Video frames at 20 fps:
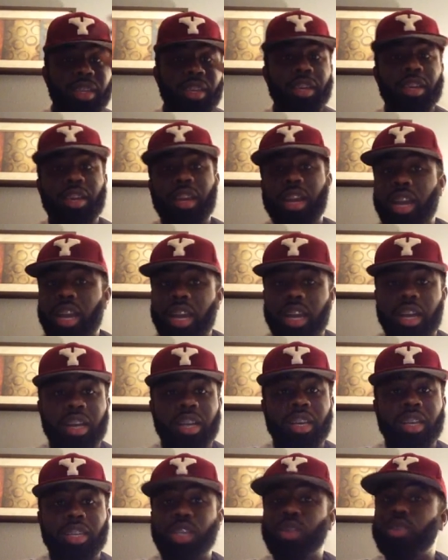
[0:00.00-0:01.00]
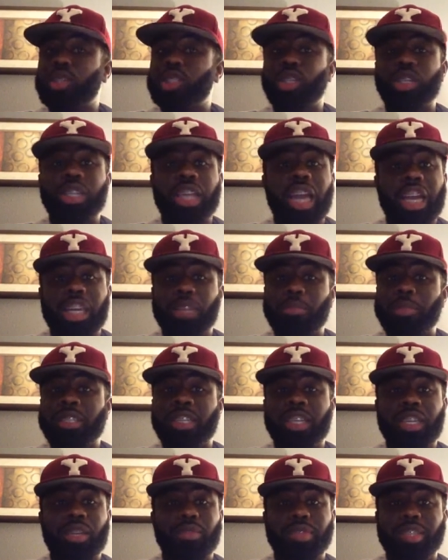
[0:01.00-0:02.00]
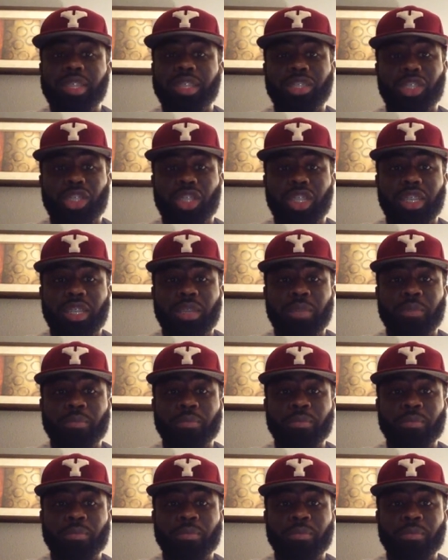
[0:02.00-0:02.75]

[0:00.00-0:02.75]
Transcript: Girl, you are too young to be dealing with this shit.